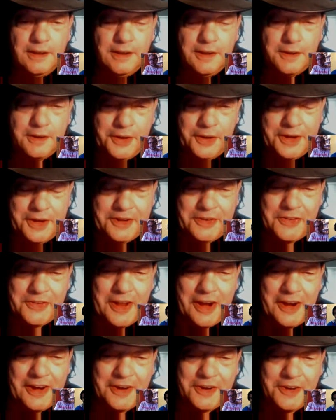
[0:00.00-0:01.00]
Greetings,
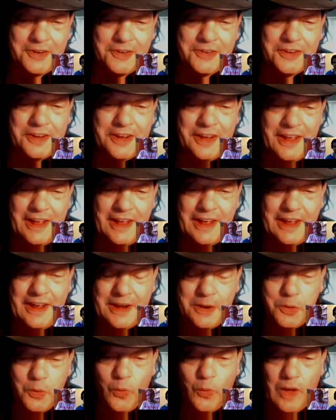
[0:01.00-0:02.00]
diners,
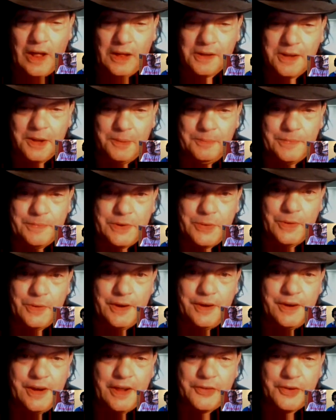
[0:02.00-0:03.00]
and welcome to
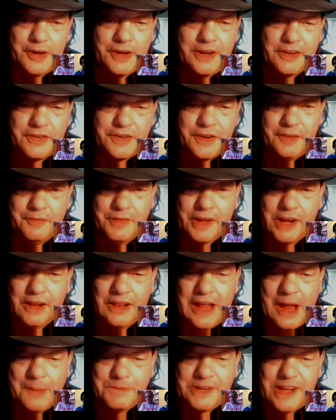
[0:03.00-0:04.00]
another edition of the Collapse